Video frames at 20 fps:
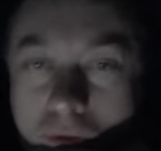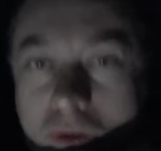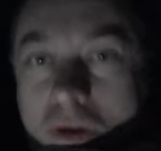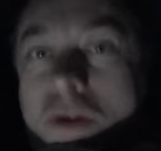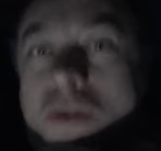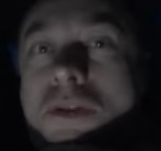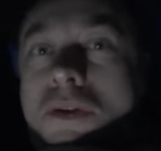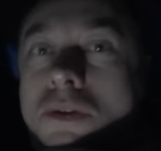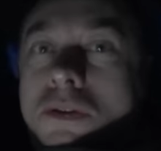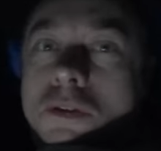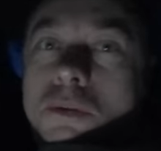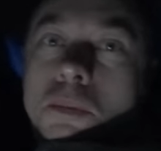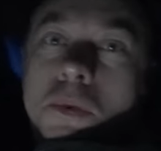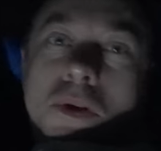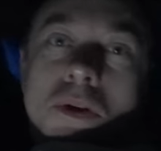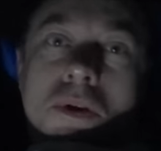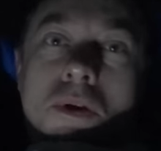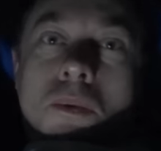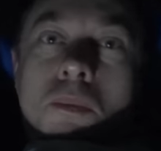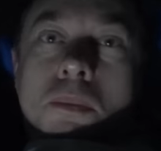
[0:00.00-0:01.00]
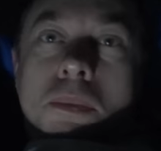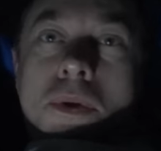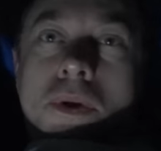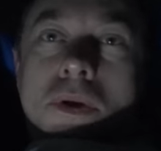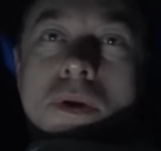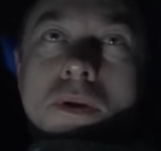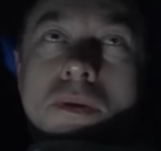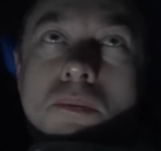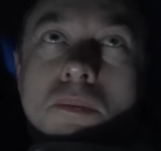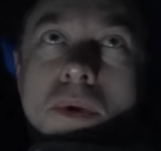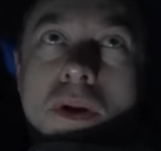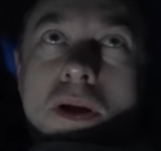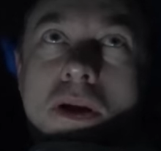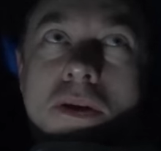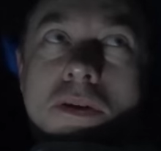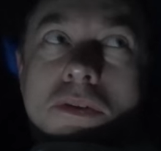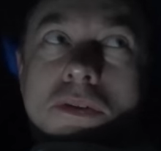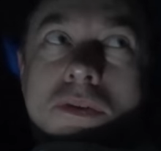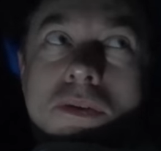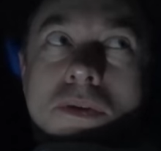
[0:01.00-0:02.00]
I use me Compeed
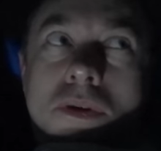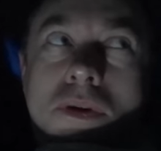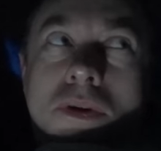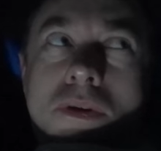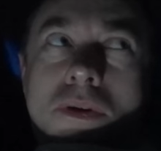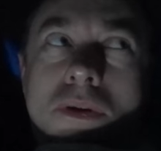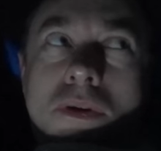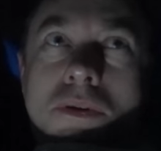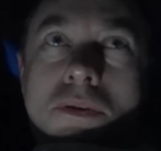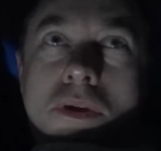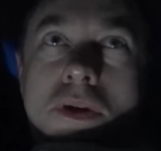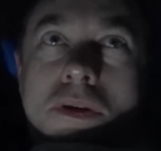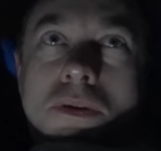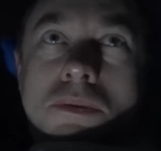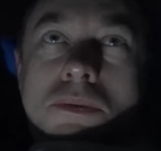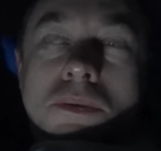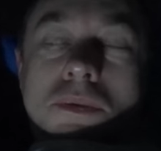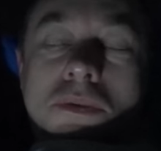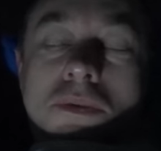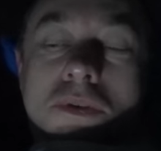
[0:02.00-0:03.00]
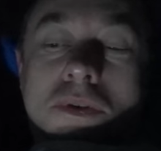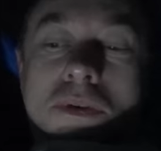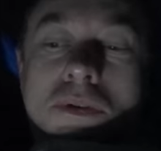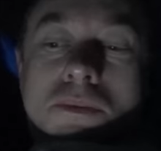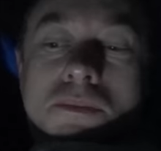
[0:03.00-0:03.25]
plaster. I don't know yet. We'll see.